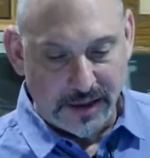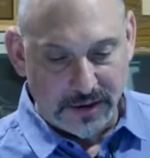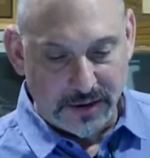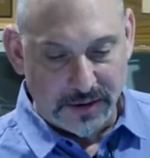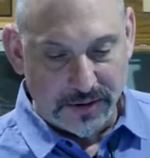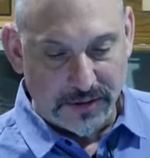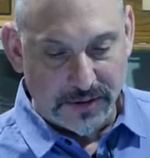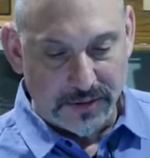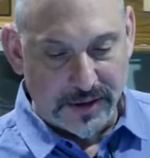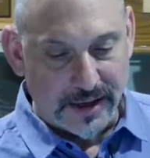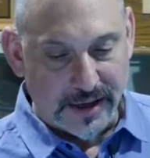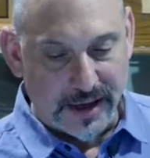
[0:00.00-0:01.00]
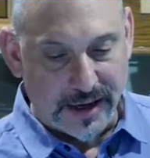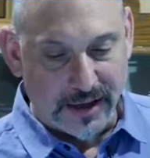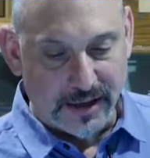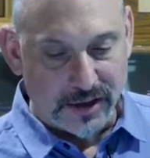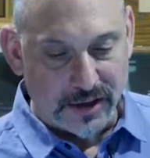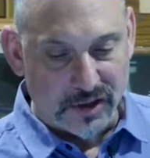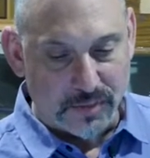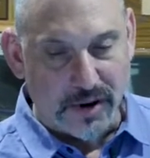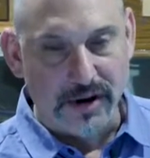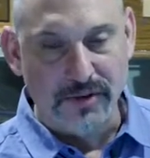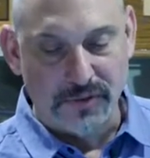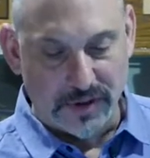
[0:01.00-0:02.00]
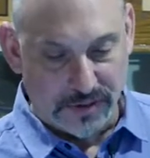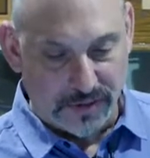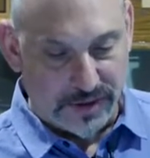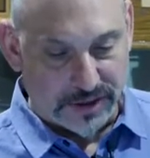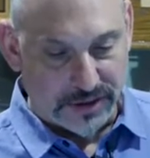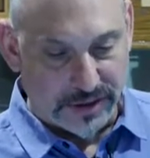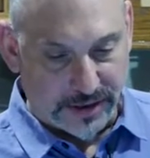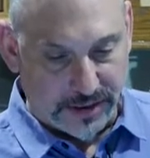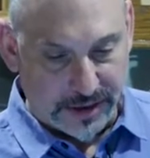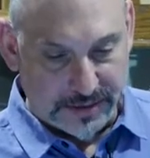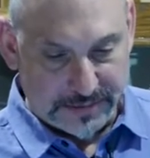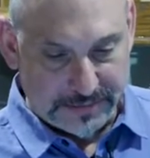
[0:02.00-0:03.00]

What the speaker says: you can kind of look smart in front of your veterinarian.